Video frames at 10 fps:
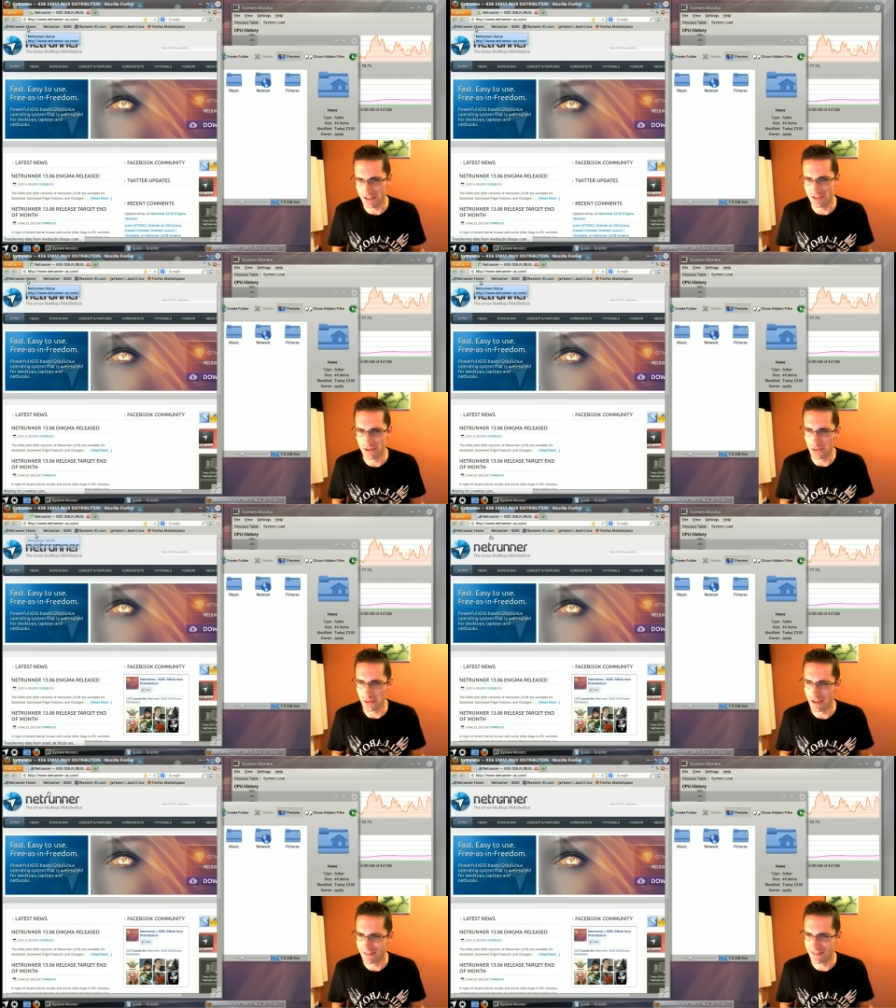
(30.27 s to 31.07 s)
at
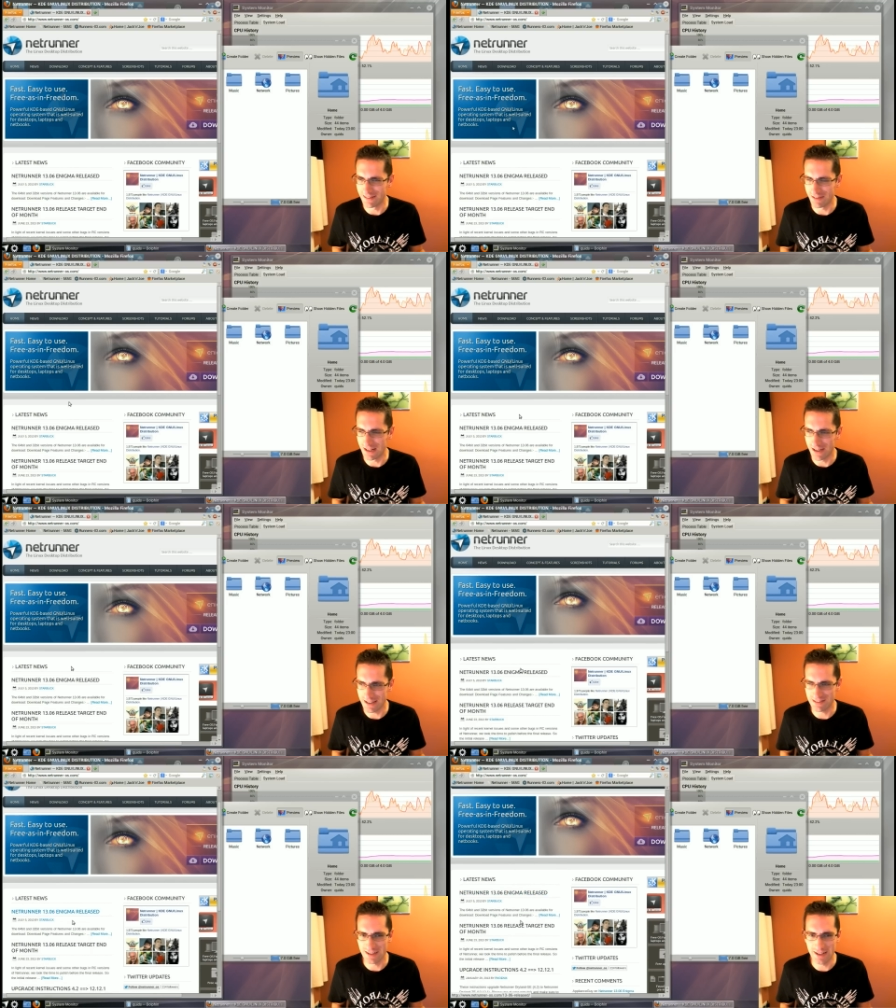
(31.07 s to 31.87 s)
all. I don't really
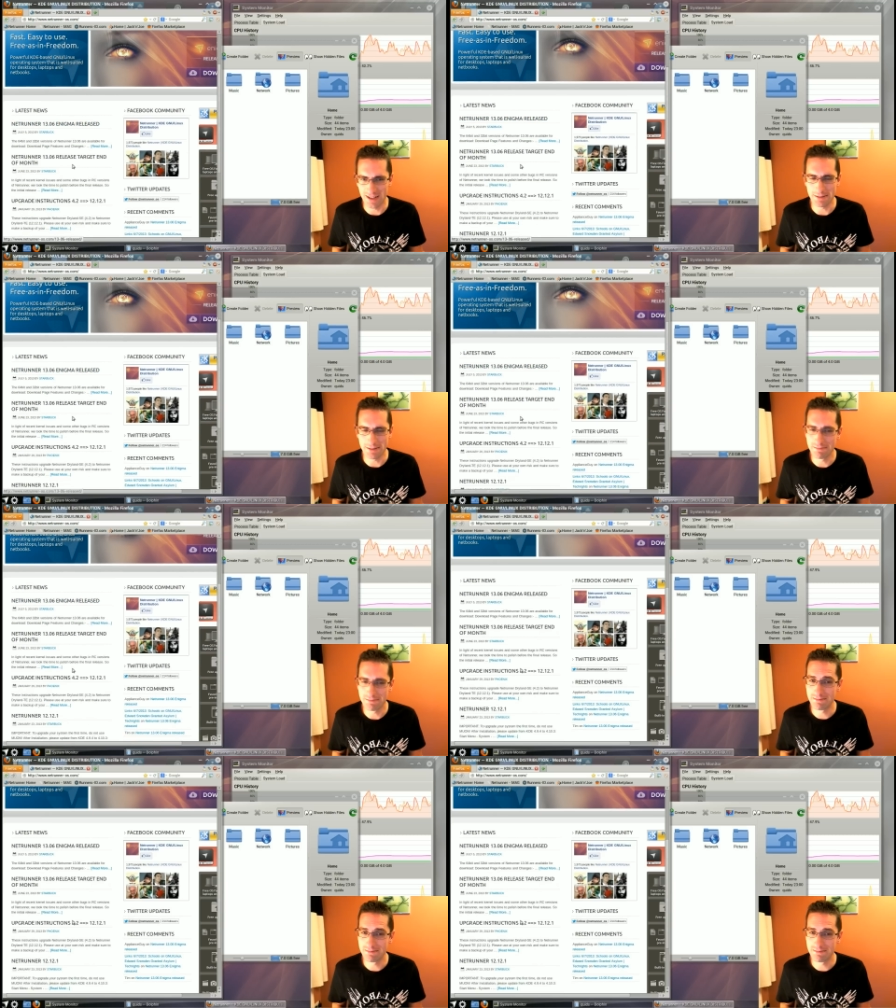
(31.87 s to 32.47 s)
like the styling,